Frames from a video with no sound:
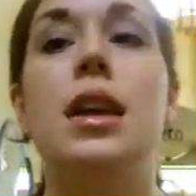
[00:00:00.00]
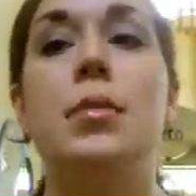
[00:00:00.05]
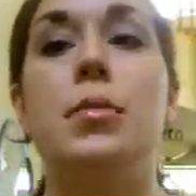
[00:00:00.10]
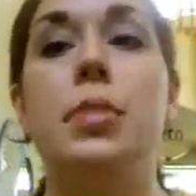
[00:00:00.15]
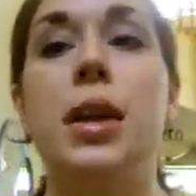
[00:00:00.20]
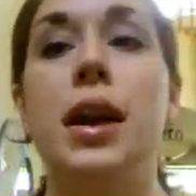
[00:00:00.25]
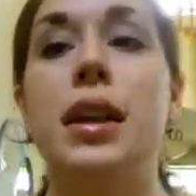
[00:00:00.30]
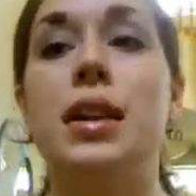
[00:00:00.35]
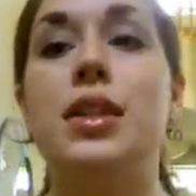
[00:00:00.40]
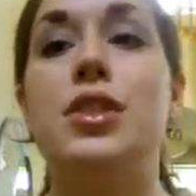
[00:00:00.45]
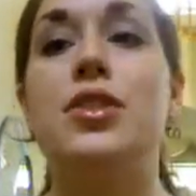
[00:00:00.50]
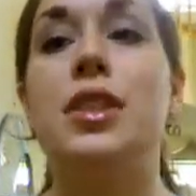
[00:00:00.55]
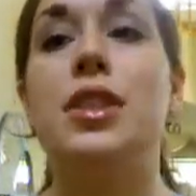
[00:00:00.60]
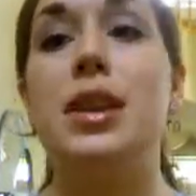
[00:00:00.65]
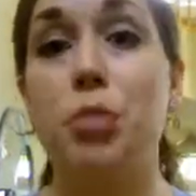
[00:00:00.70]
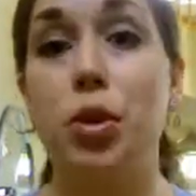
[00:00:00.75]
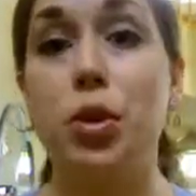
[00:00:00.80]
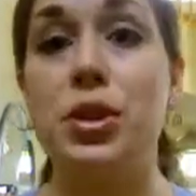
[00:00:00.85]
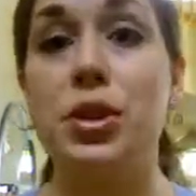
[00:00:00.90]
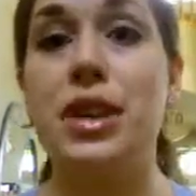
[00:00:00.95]
but you
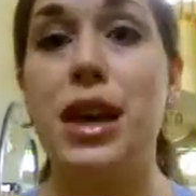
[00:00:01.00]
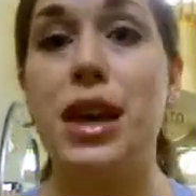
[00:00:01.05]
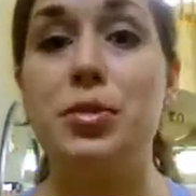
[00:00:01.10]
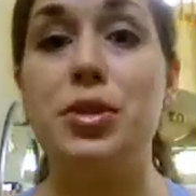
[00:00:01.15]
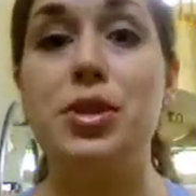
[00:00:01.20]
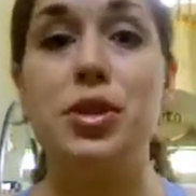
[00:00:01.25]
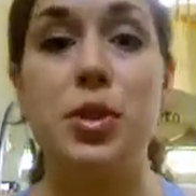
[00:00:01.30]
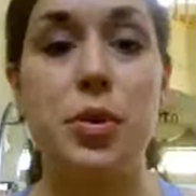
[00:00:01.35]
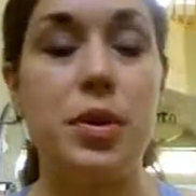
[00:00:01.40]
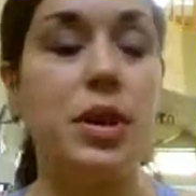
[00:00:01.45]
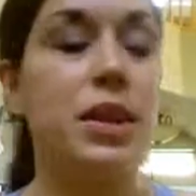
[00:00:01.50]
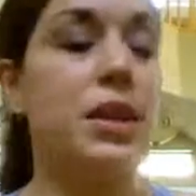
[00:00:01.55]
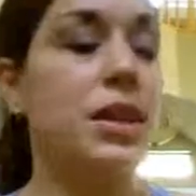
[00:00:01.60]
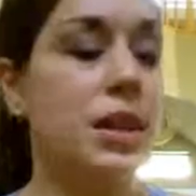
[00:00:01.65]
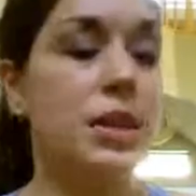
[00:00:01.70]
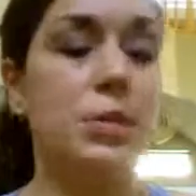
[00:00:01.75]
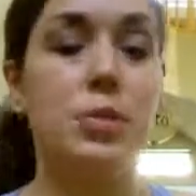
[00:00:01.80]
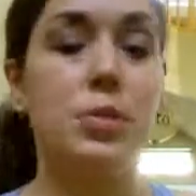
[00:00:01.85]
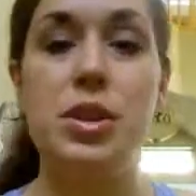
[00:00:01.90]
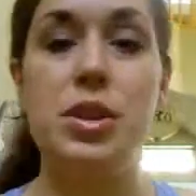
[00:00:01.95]
need more time to do it
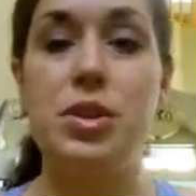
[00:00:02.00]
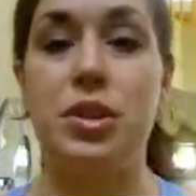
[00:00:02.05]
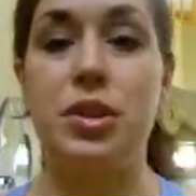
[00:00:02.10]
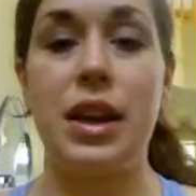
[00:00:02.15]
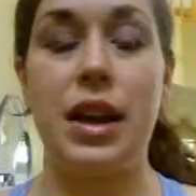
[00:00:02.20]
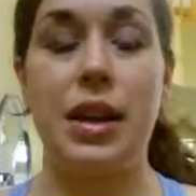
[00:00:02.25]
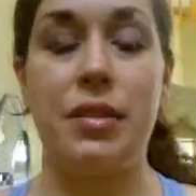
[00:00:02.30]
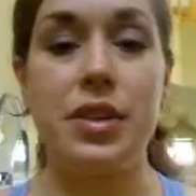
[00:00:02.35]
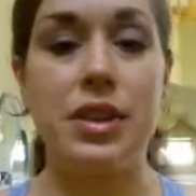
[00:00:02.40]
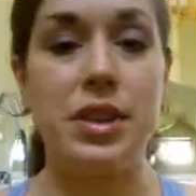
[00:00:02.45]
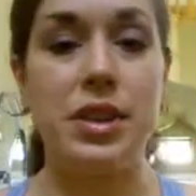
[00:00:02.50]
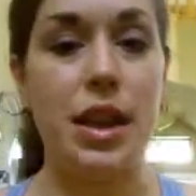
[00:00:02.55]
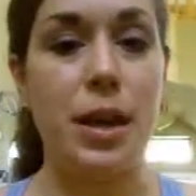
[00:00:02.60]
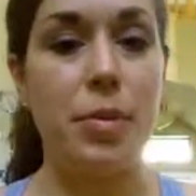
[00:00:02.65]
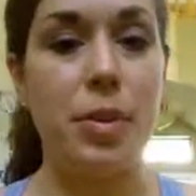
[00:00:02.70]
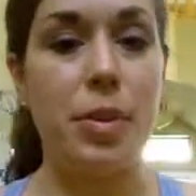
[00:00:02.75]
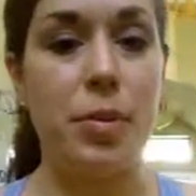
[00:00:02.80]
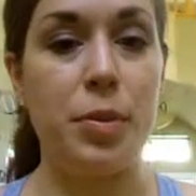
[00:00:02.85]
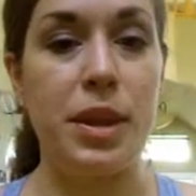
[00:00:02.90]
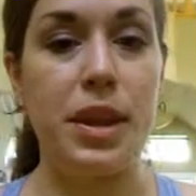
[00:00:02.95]
because we usually have the time
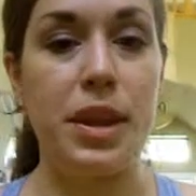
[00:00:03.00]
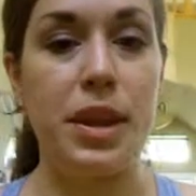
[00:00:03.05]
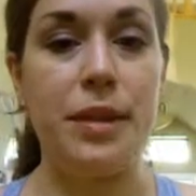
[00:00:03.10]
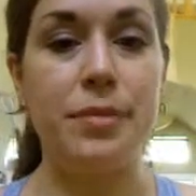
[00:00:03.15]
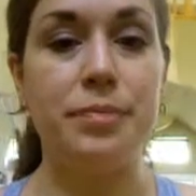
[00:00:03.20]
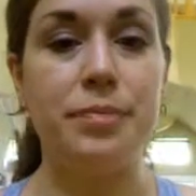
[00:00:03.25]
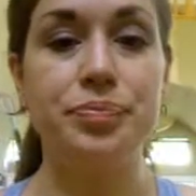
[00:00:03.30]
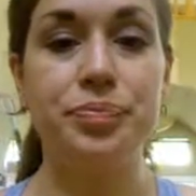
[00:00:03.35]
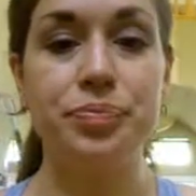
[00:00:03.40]
on the weekend.